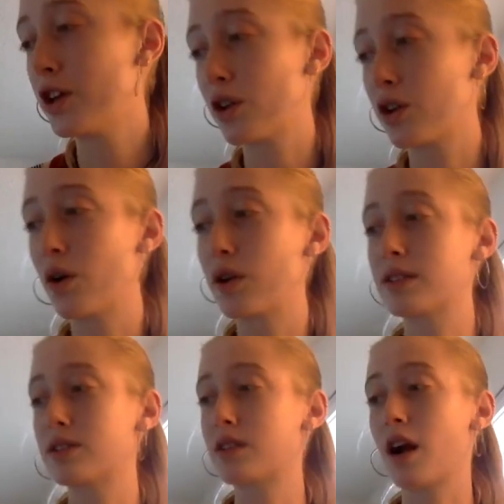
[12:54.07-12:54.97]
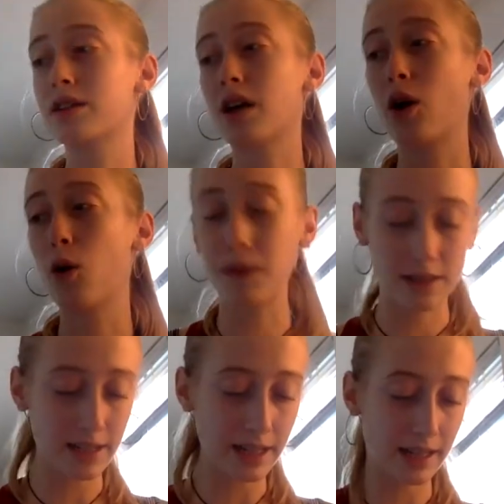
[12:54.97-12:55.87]
you'll notice it starts on open
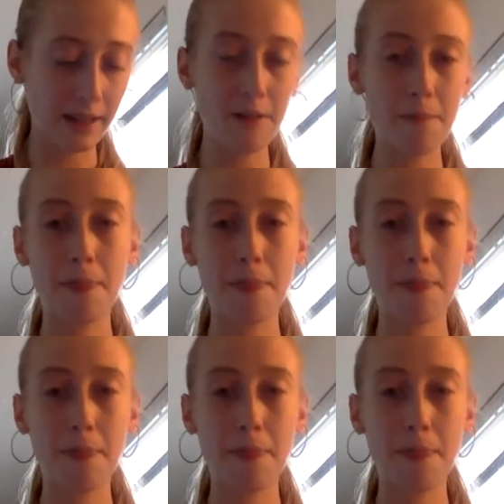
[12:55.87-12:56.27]
D.